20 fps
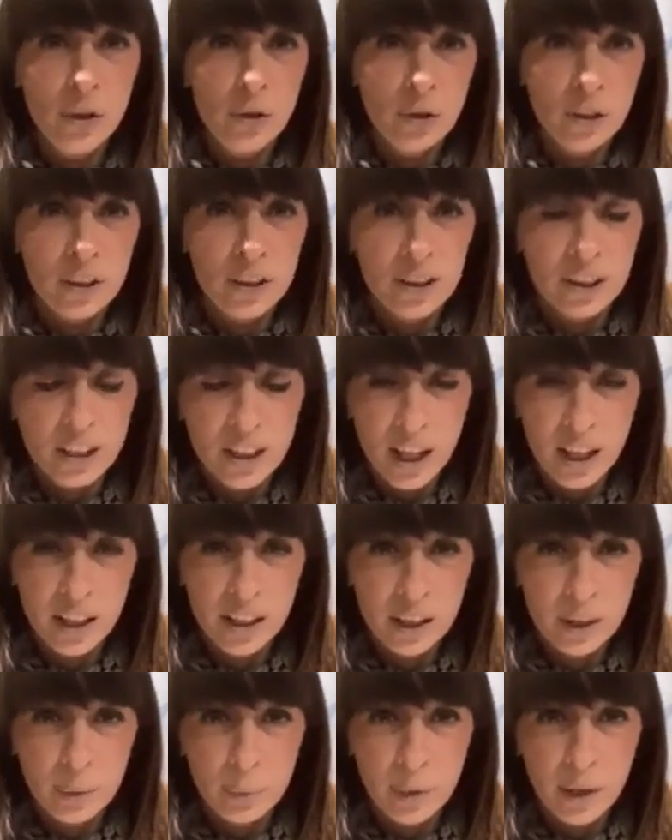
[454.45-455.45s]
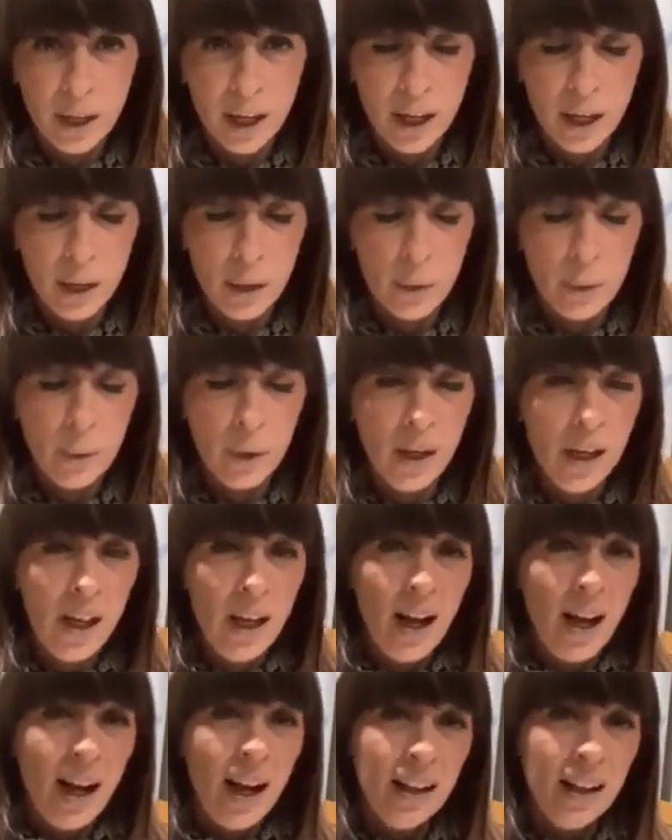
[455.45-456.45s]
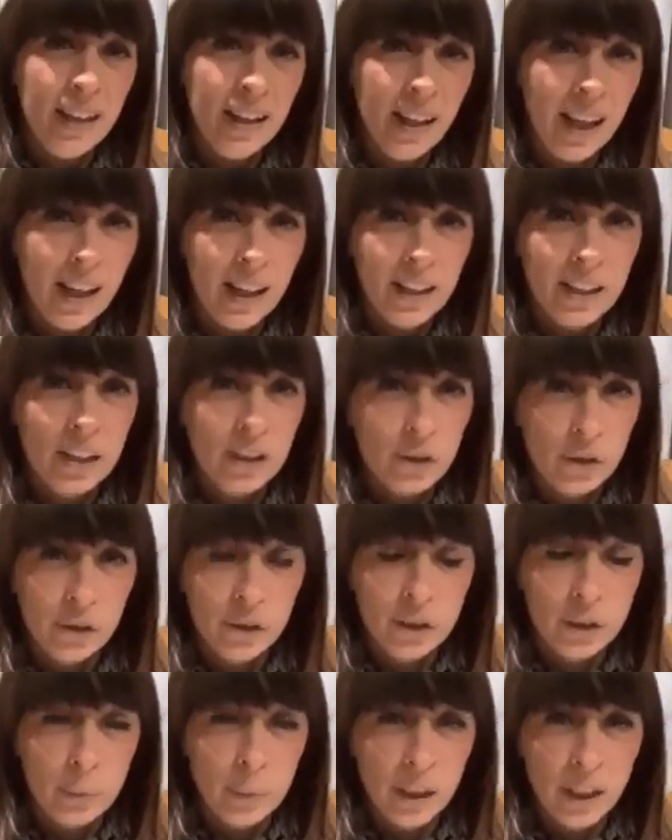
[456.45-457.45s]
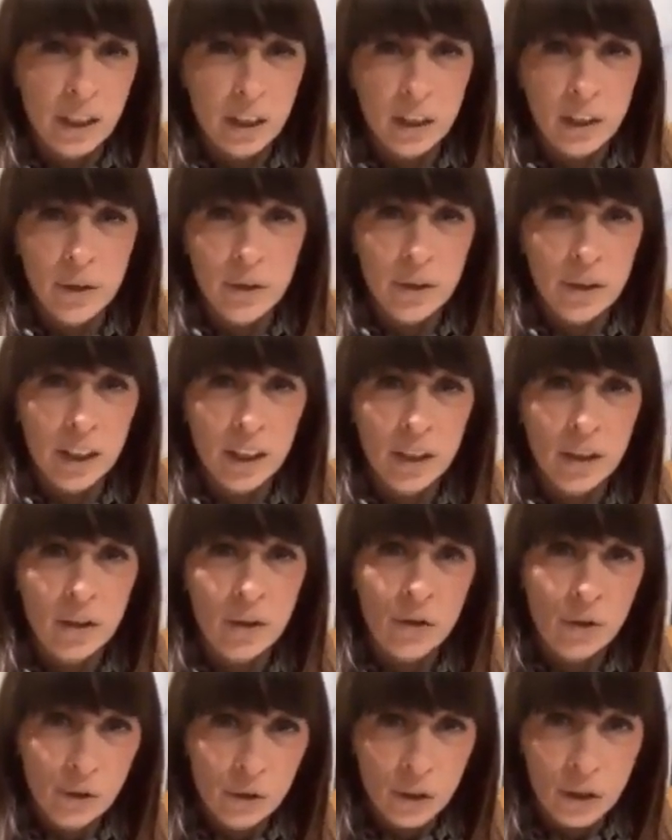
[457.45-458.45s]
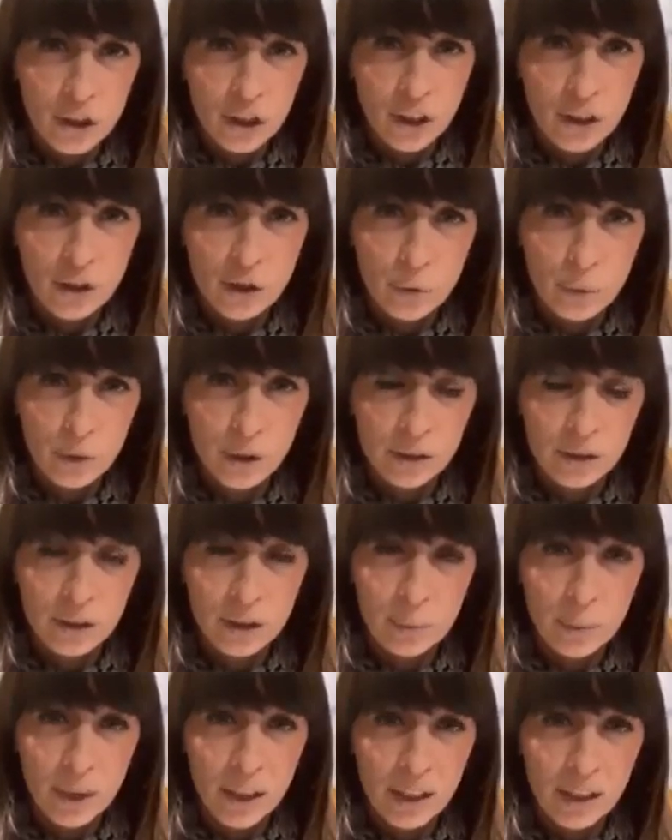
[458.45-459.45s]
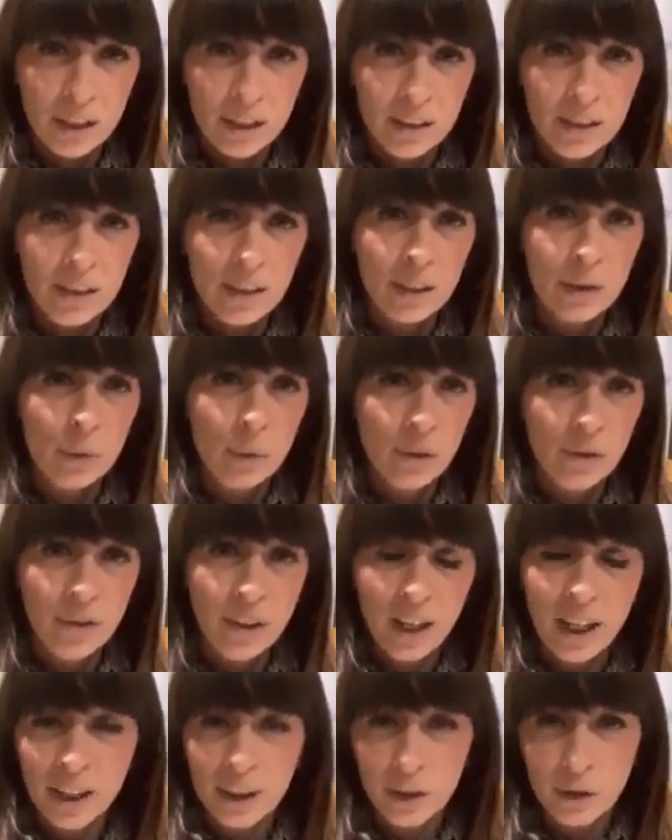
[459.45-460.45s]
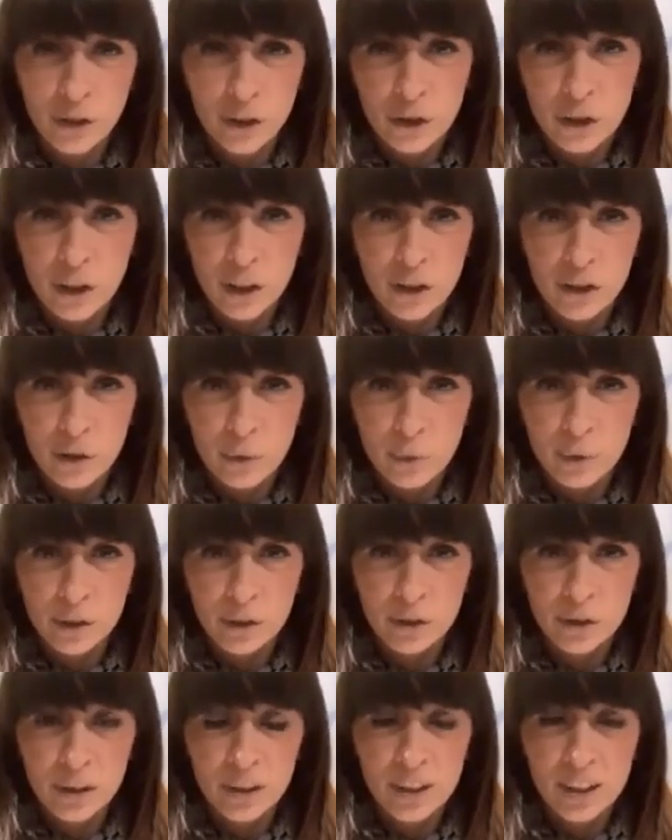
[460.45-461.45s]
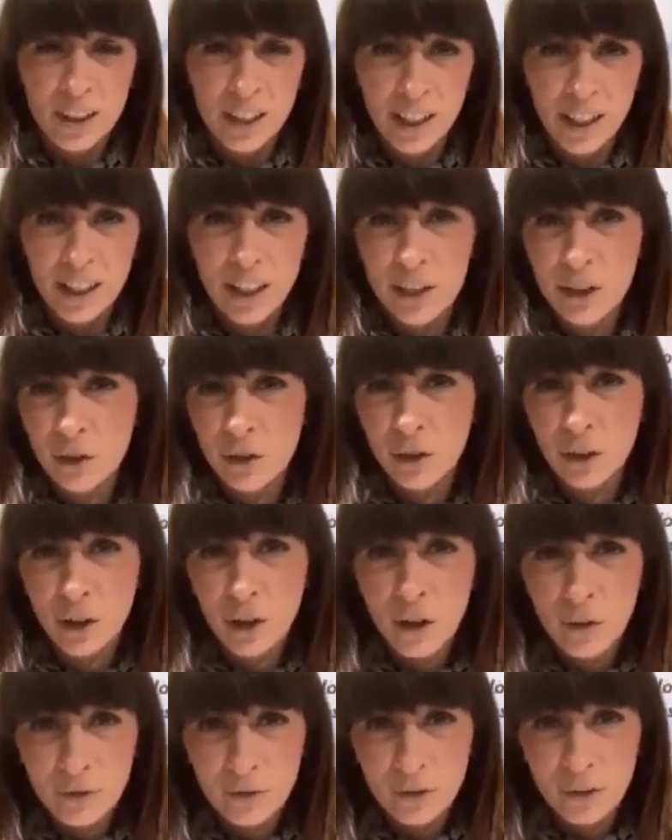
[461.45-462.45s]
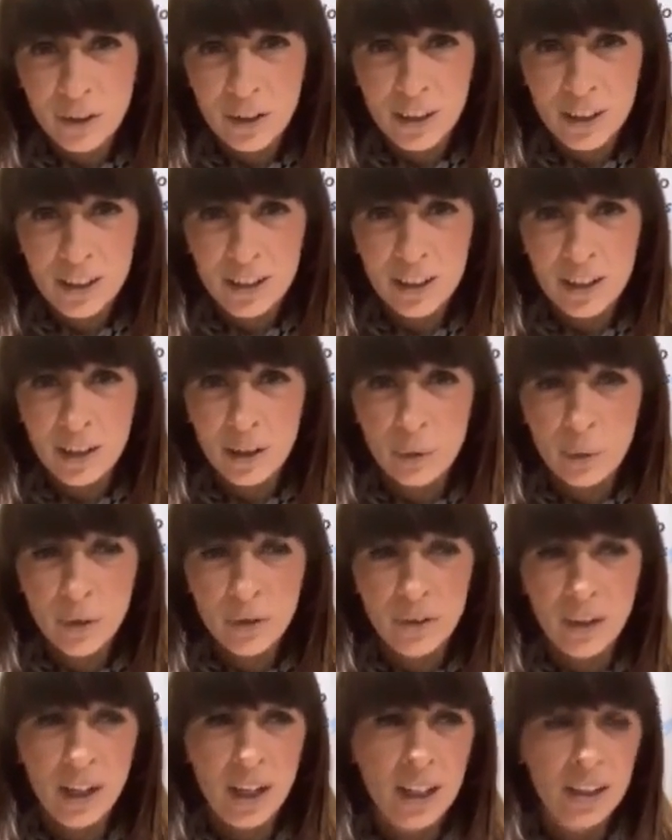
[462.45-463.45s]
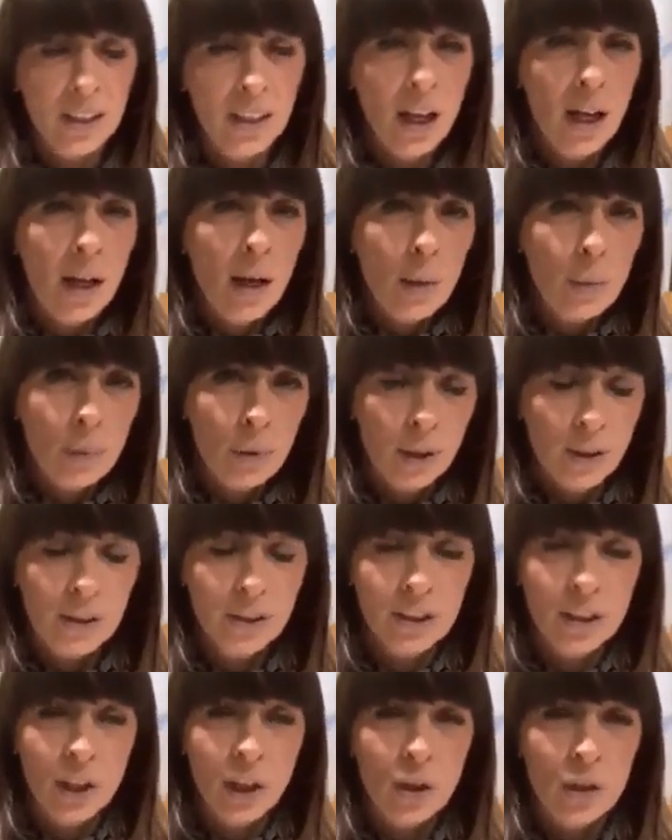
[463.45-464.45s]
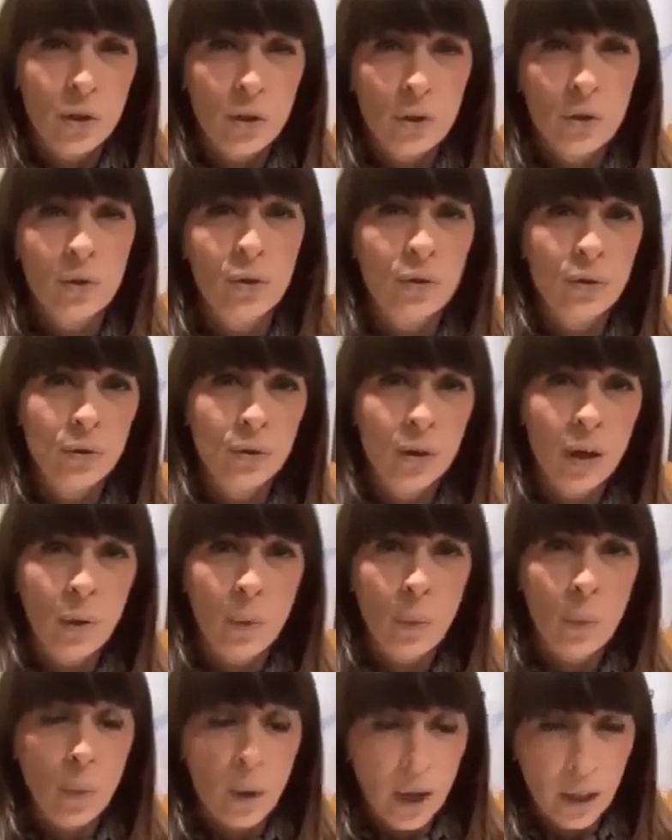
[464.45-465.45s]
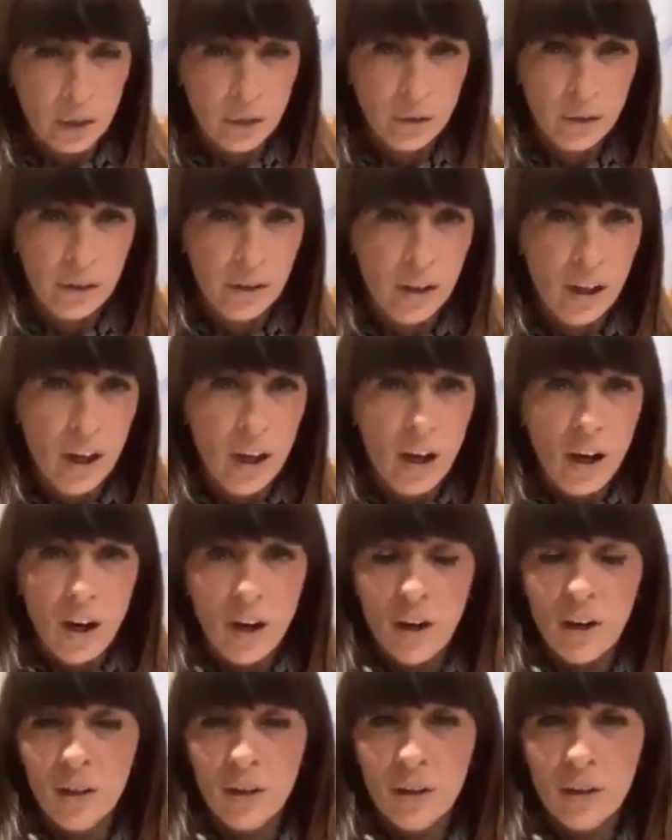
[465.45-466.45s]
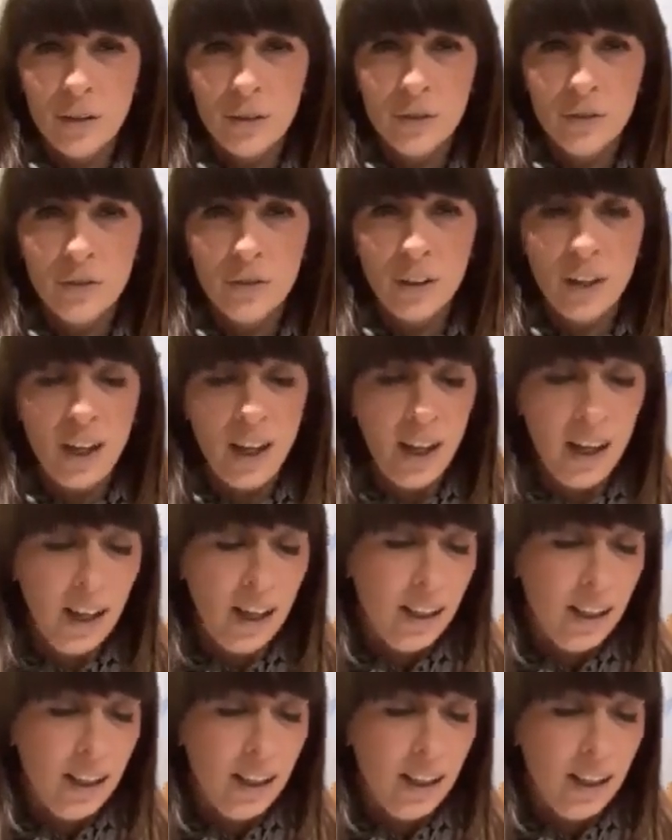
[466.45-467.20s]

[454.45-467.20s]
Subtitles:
You can sign up now, and that is going to be including all the Change Your World speakers that we've had on the Change Your World stage, on the conferences that we've had, plus a whole wealth of